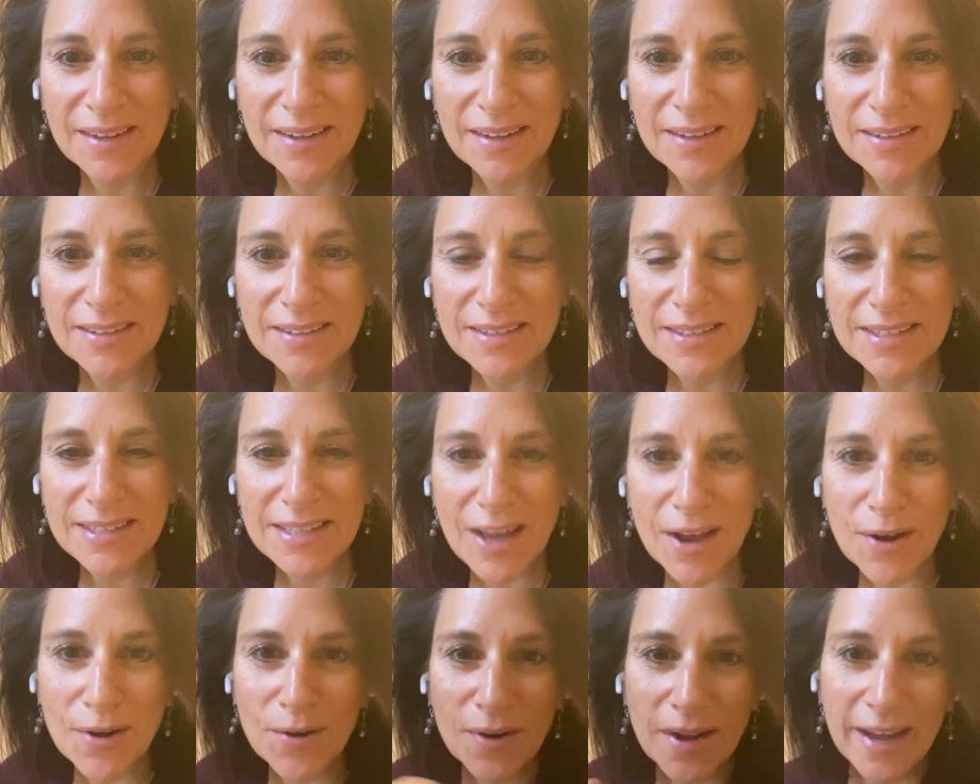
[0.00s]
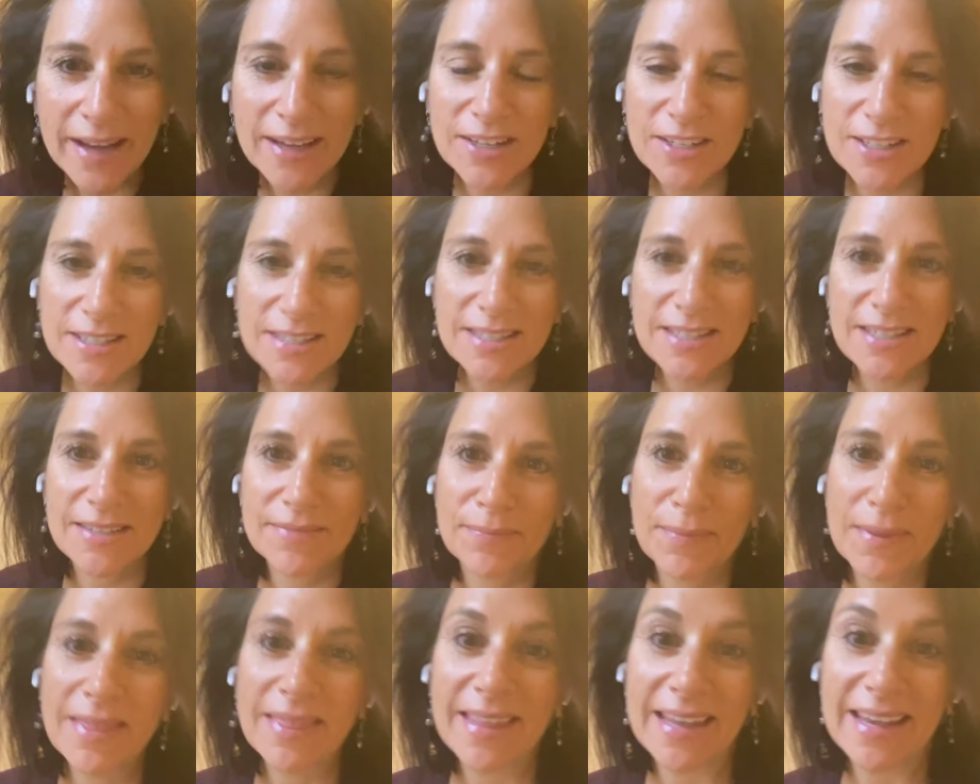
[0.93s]
So I just
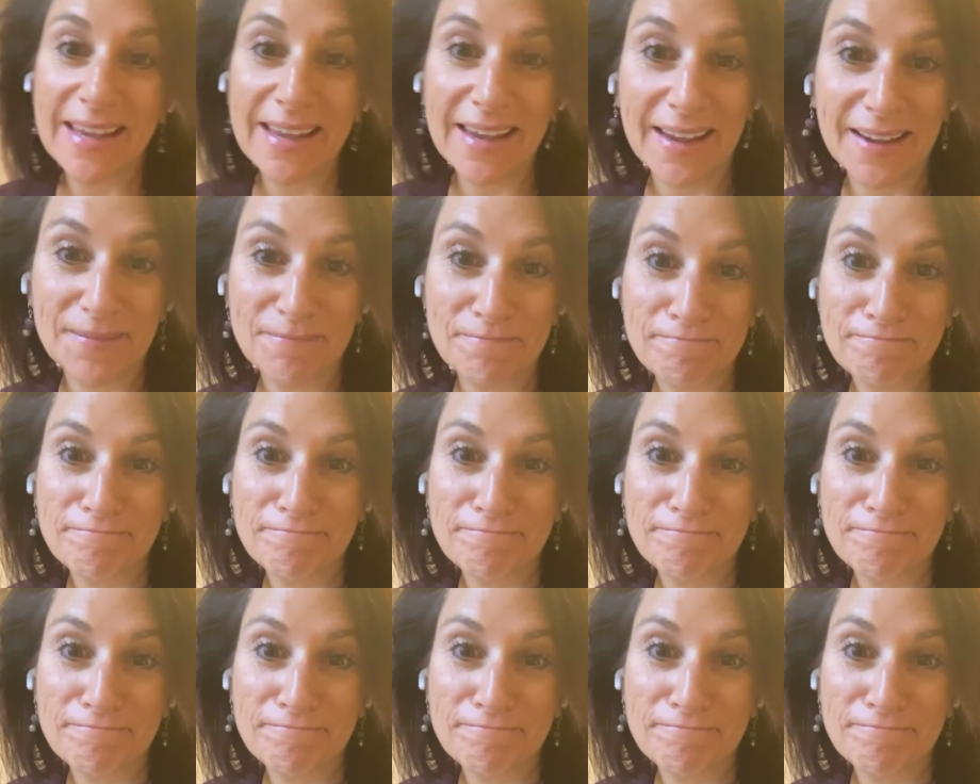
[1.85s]
been thinking,